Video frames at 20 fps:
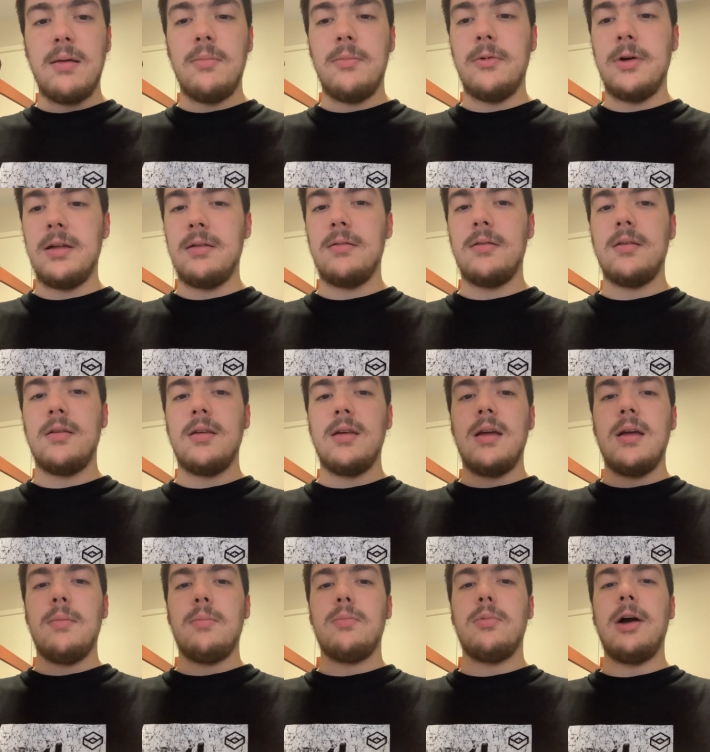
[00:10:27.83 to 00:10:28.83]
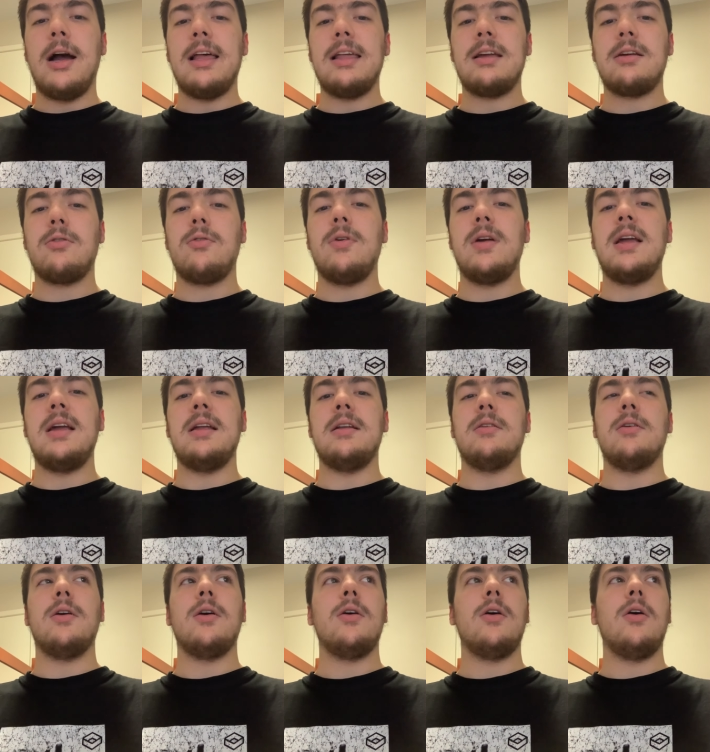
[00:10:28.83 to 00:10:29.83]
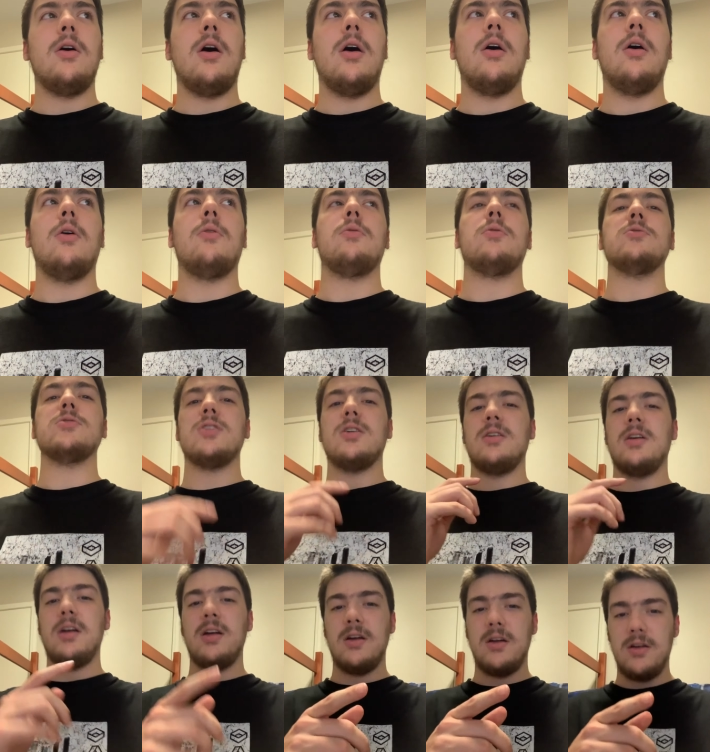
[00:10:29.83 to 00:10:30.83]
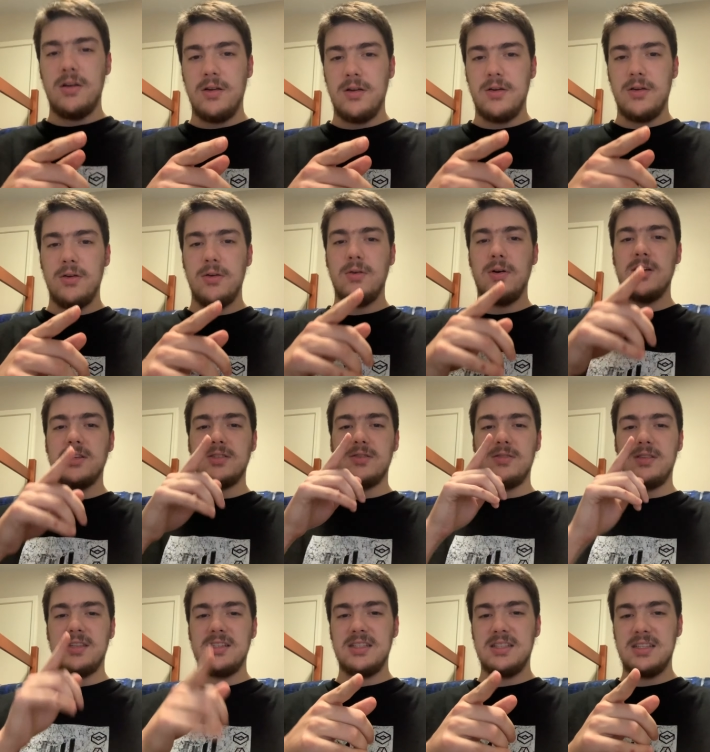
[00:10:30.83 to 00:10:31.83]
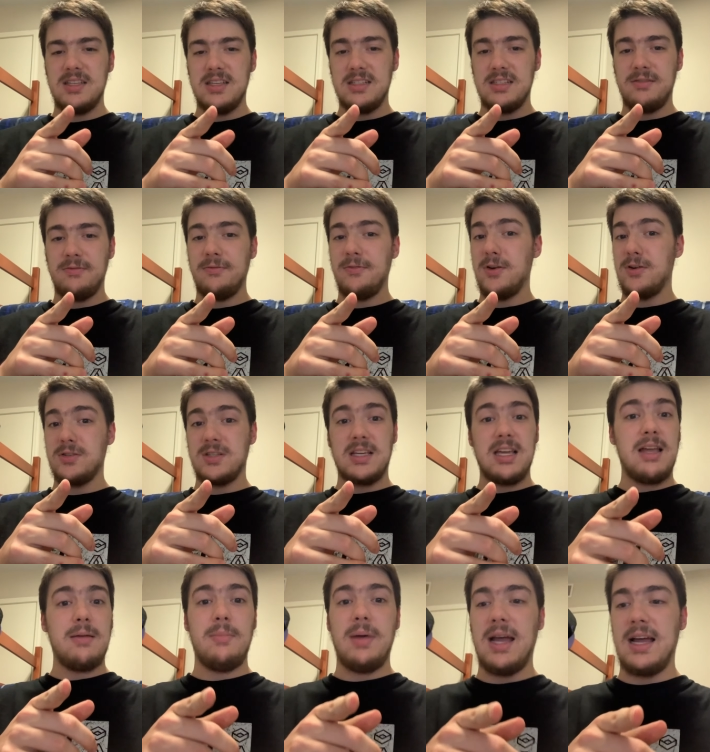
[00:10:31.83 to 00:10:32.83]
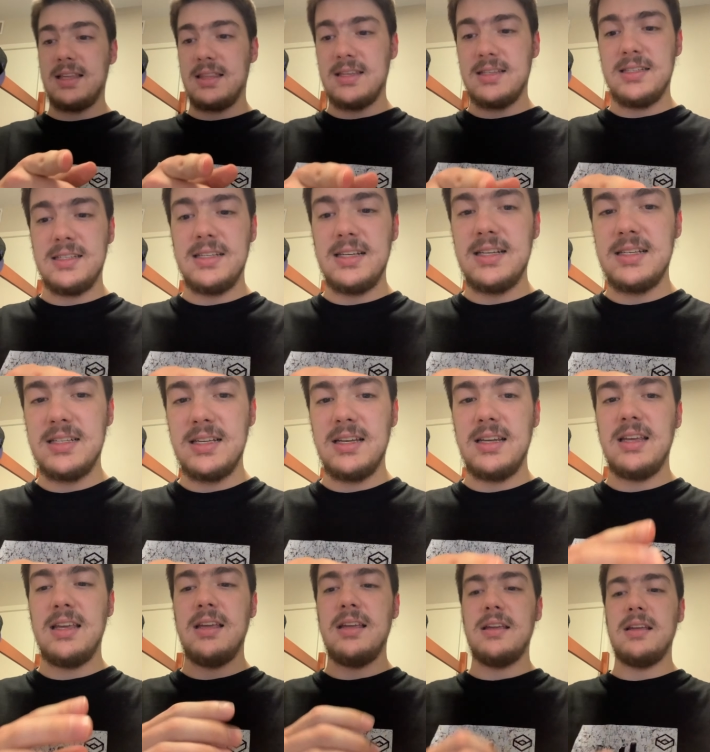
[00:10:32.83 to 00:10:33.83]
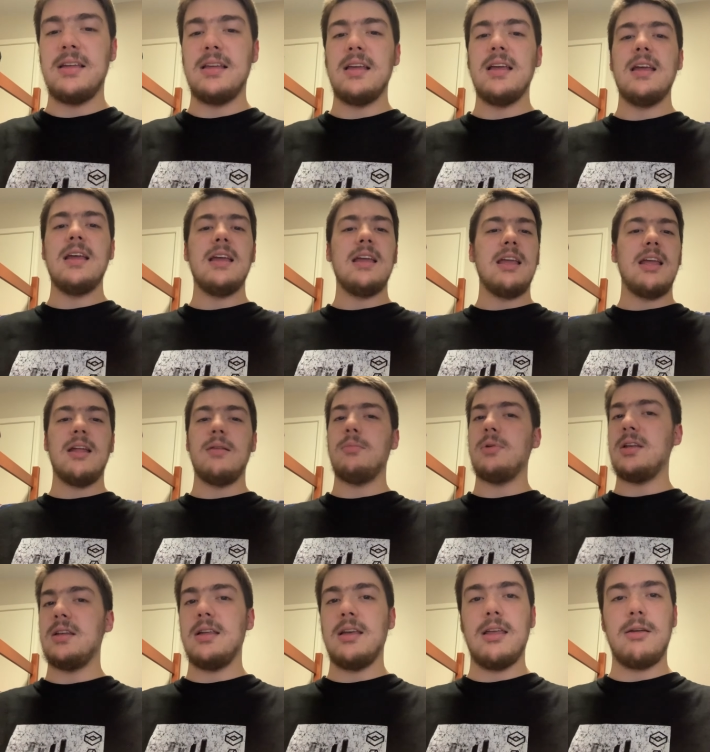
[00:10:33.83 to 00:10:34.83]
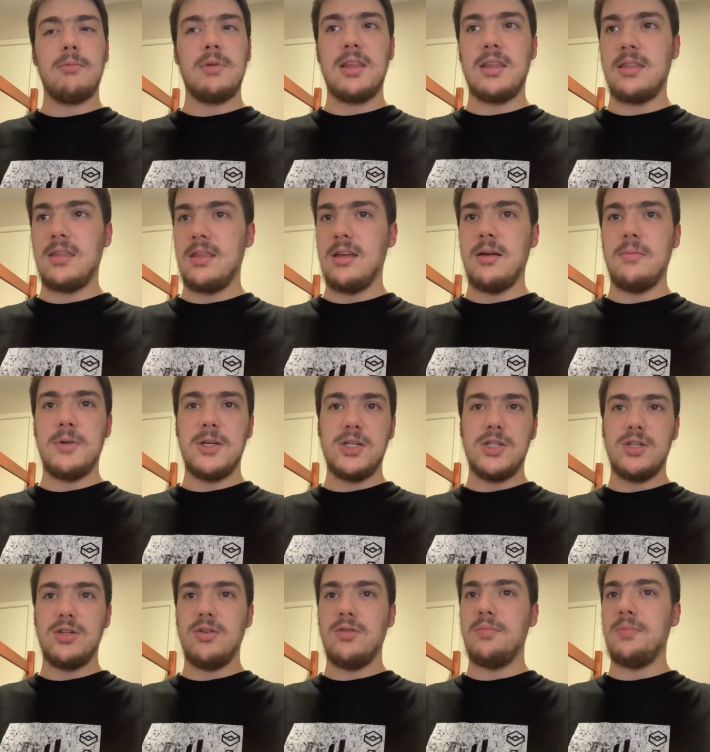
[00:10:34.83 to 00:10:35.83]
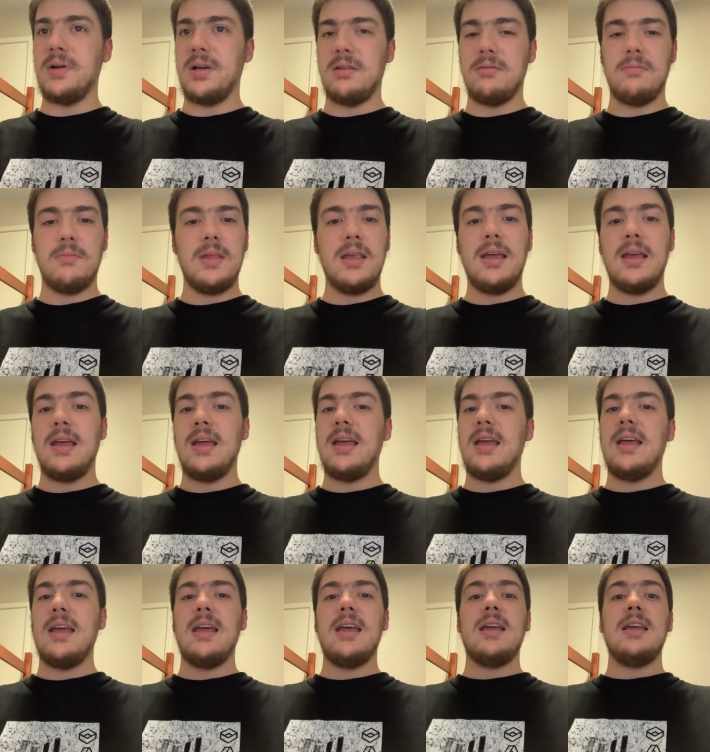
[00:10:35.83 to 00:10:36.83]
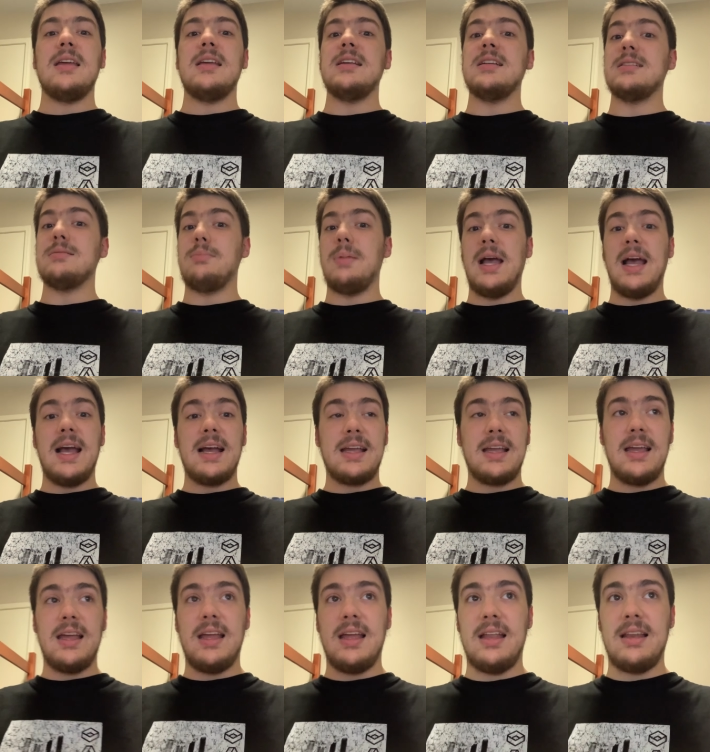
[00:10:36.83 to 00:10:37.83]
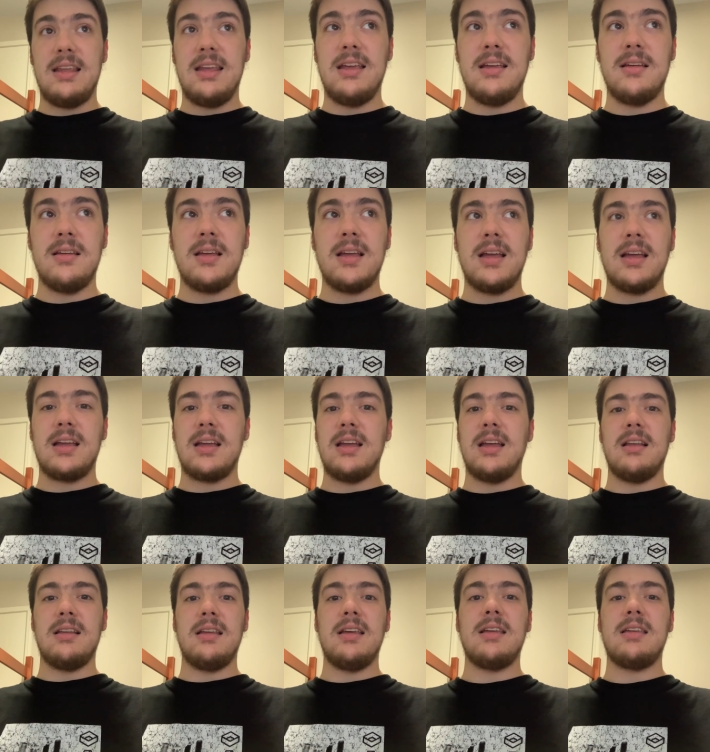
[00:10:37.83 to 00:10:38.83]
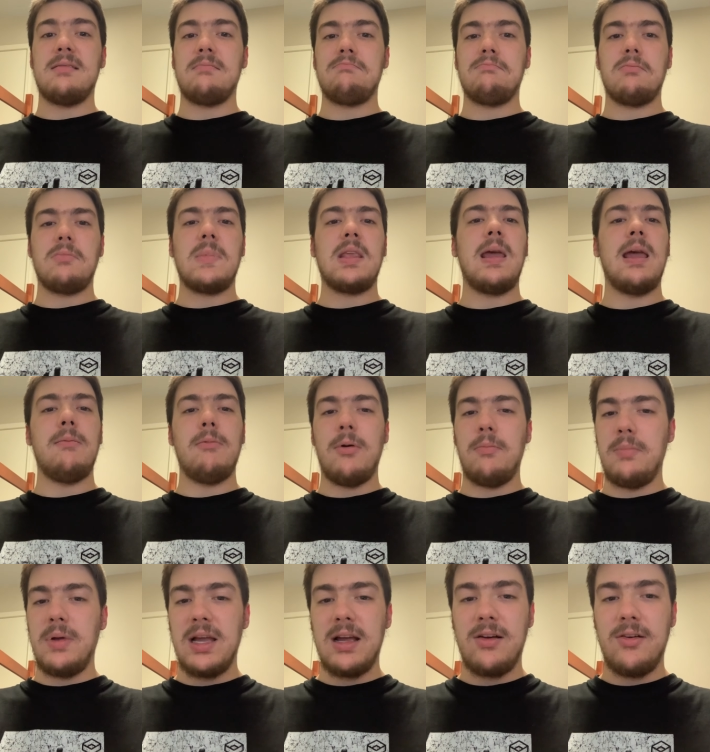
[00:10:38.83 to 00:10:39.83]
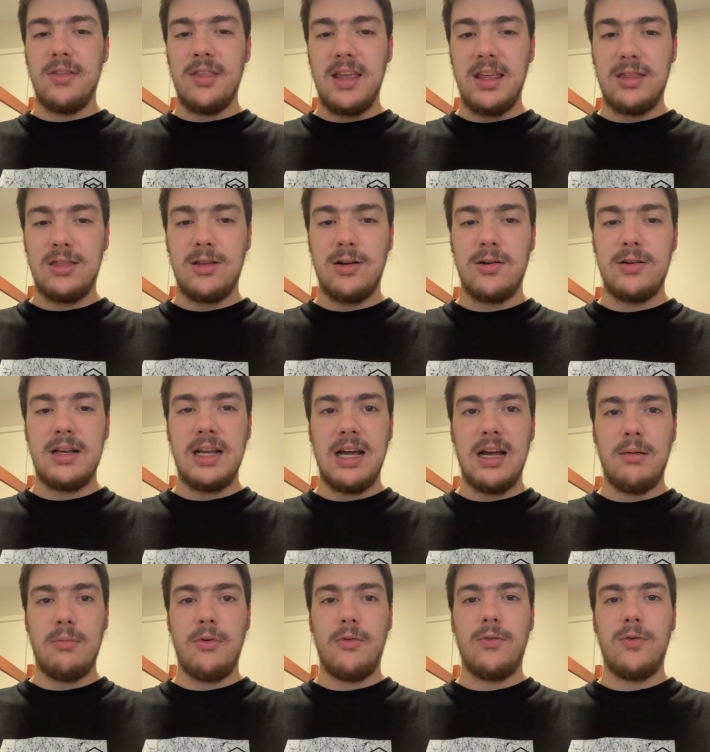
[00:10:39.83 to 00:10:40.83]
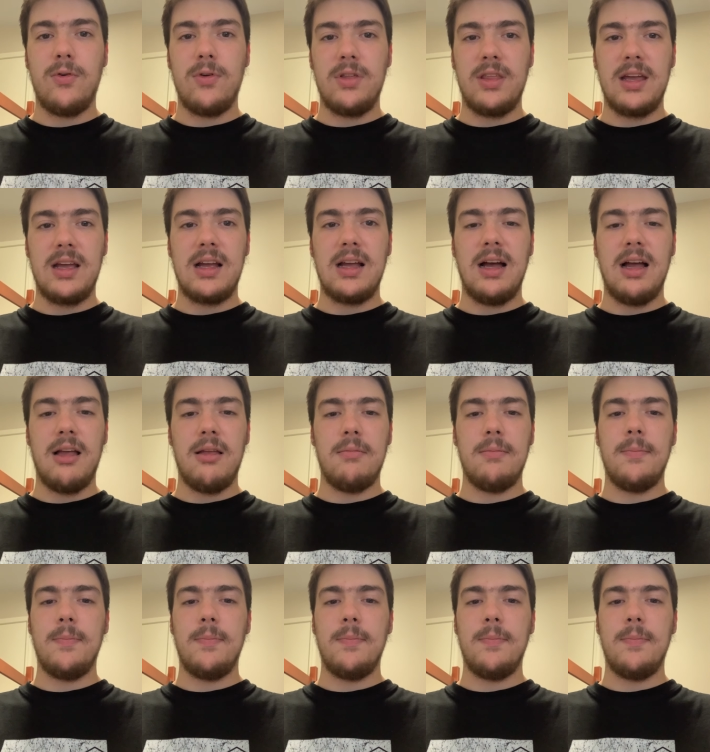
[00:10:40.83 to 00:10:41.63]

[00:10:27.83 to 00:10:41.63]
but Brylan Green, oh, who's a, who also, this is his first game back this season. He He'd been dealing with a thumb issue, but he's back. And he, again, he came up big on that third down before they got